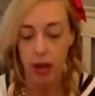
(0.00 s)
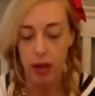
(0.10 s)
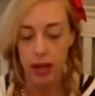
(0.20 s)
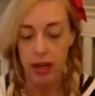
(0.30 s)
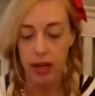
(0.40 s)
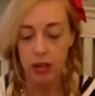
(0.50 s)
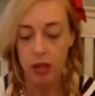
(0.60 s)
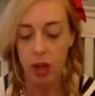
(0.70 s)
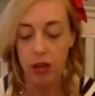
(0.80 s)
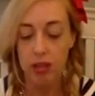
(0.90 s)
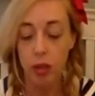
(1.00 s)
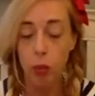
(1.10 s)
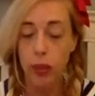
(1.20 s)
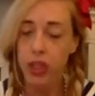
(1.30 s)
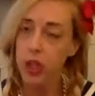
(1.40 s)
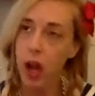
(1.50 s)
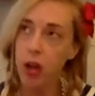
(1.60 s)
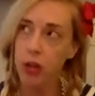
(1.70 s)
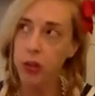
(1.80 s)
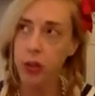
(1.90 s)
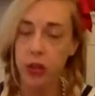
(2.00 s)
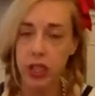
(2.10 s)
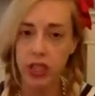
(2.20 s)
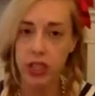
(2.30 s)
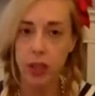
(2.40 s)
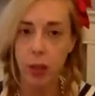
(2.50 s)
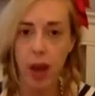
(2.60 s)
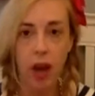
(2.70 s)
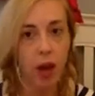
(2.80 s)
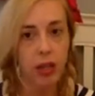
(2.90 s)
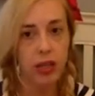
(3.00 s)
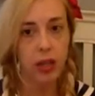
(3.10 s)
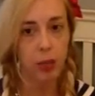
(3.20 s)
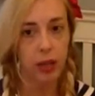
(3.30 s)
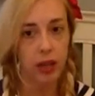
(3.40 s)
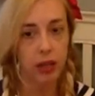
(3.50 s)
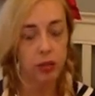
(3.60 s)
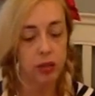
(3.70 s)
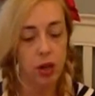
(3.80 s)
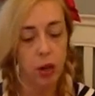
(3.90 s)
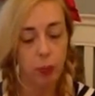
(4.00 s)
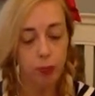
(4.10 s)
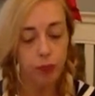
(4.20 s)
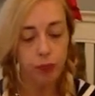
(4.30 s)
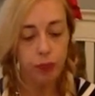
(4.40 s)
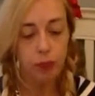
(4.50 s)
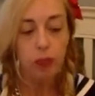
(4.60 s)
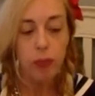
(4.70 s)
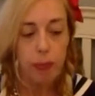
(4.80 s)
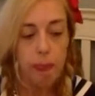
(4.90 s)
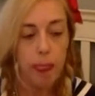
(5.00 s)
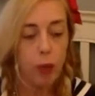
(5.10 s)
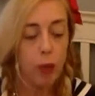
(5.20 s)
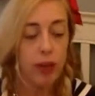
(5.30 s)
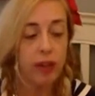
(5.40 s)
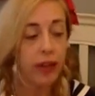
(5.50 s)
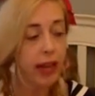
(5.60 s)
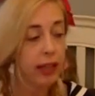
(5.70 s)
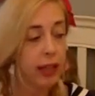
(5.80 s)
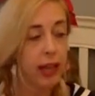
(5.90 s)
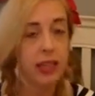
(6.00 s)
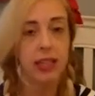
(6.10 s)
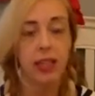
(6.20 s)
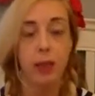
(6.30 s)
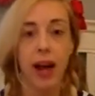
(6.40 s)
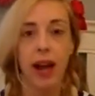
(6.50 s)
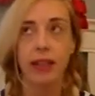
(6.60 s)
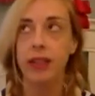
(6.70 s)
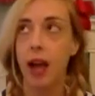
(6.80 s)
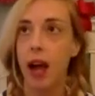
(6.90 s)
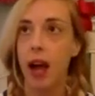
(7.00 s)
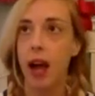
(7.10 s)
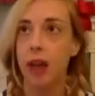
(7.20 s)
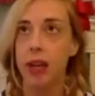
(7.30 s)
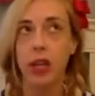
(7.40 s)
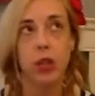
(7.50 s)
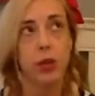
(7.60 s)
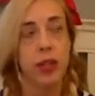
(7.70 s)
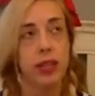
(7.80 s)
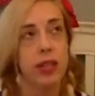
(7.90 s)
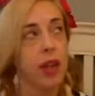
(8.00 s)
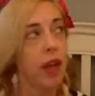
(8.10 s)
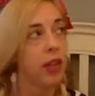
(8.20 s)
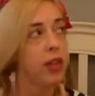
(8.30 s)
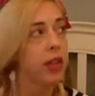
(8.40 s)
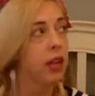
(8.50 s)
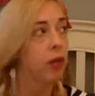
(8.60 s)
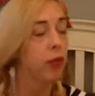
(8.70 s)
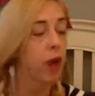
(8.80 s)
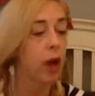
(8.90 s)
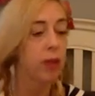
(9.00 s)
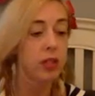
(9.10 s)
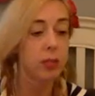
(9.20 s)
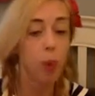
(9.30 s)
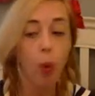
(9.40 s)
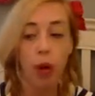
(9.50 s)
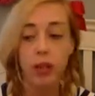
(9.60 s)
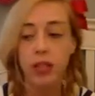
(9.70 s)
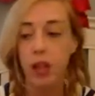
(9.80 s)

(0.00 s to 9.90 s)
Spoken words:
And also reach out if you're interested in the Pod Architect plan. So we have had clients in the past that have interest in everything from sports